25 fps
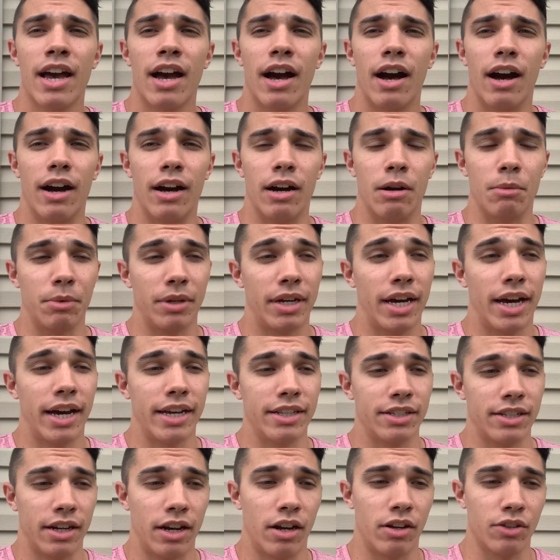Um, guys,
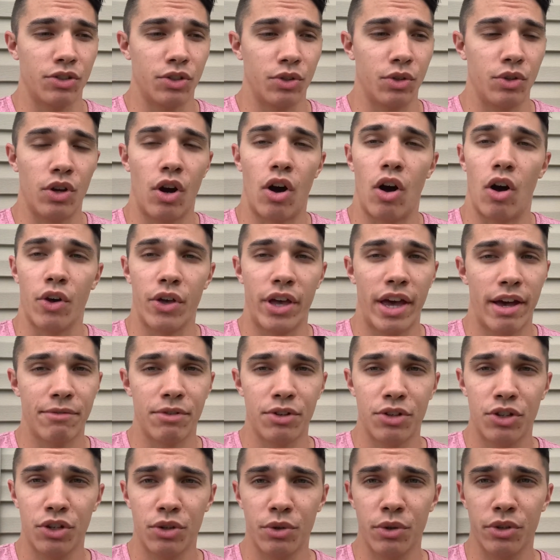and also all you have to
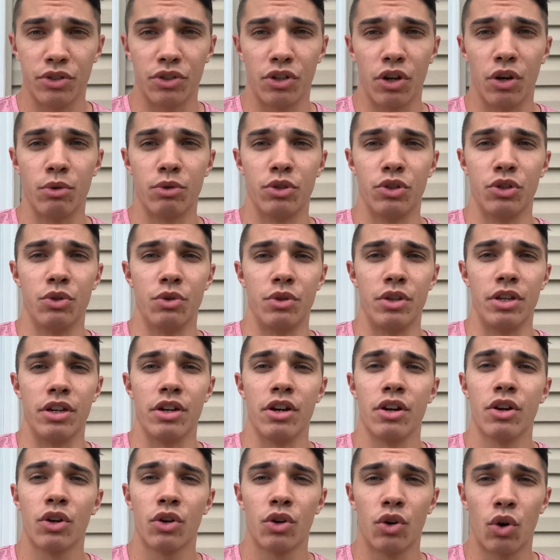do is go to the
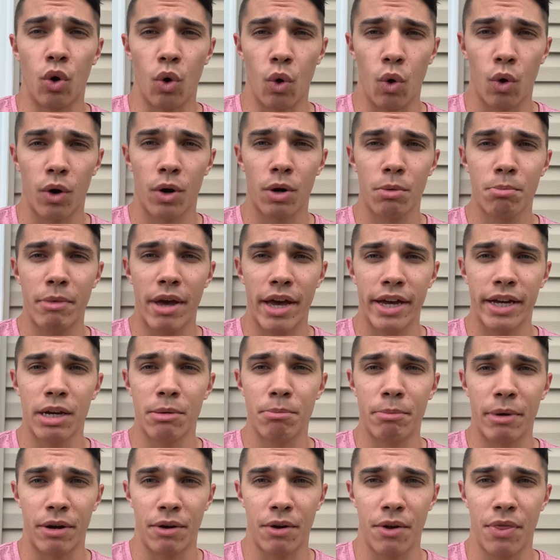
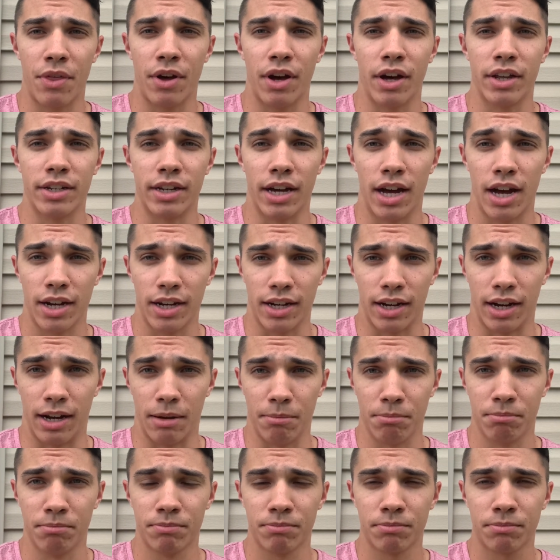coremegamarathon.com.
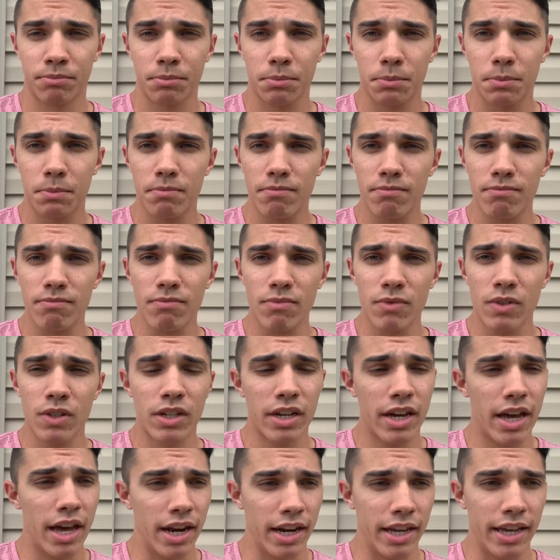
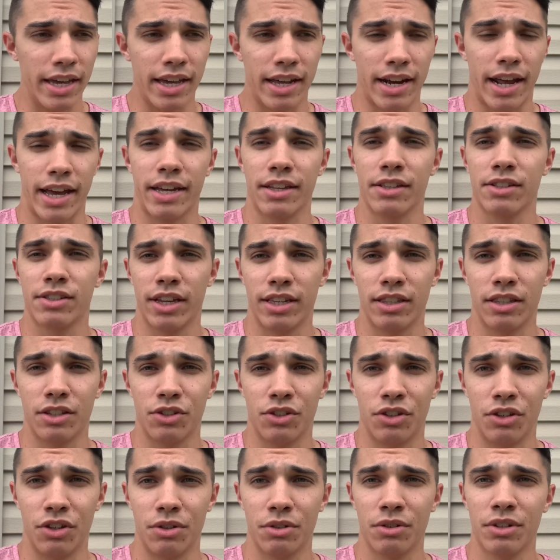And again, I can send this to
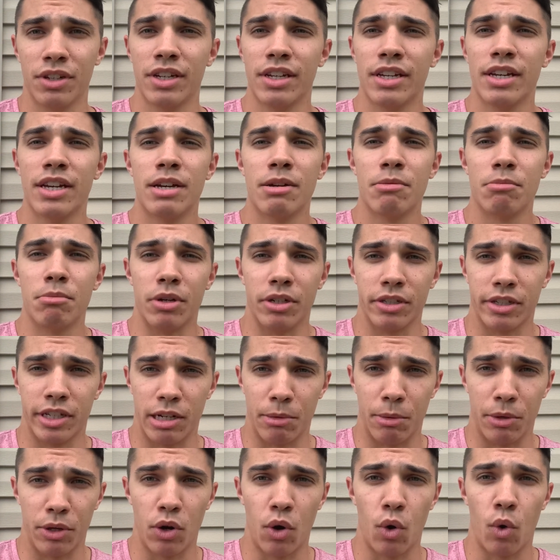you, but it's going
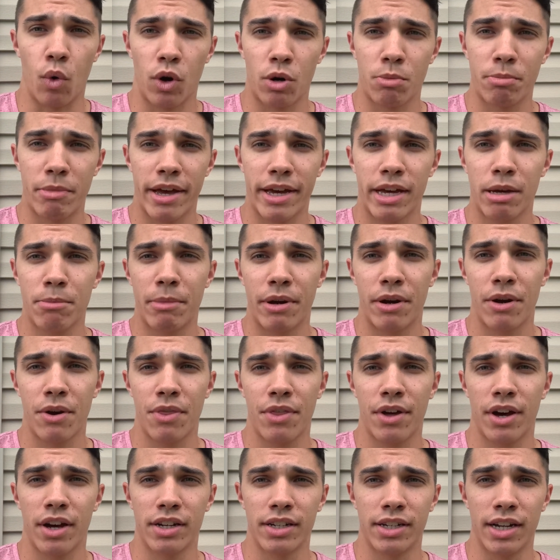to be
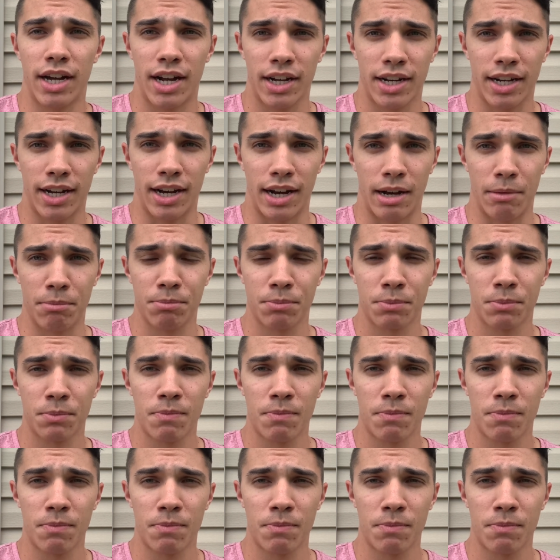coremegamarathon.com.